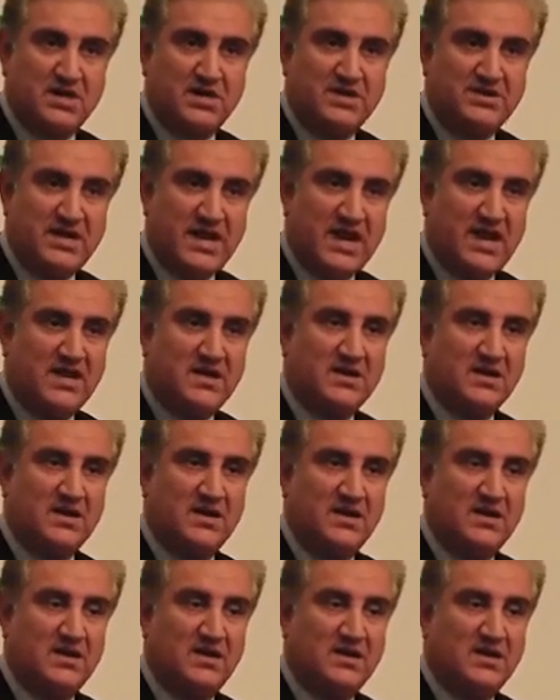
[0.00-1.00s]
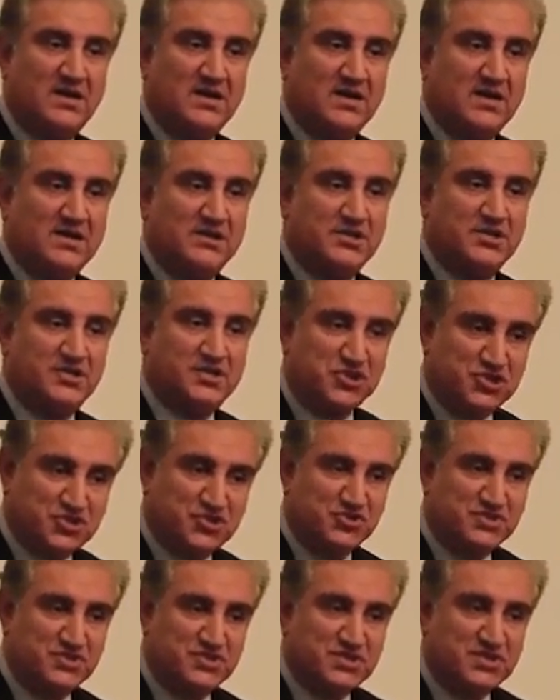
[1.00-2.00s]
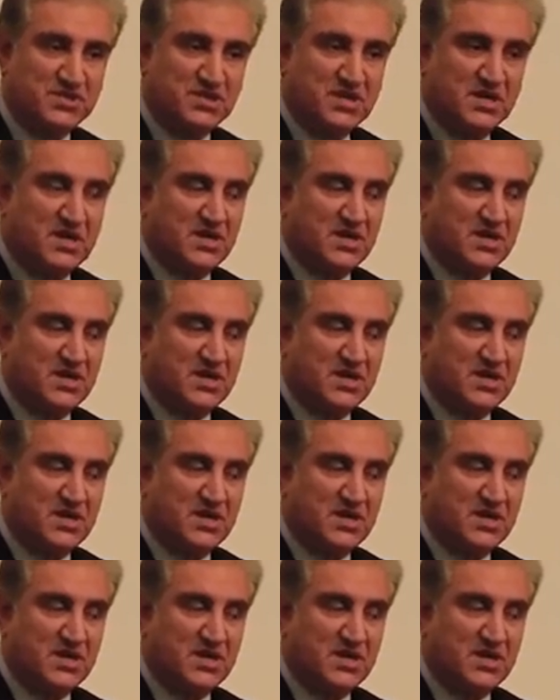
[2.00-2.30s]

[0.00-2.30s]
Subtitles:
take decisions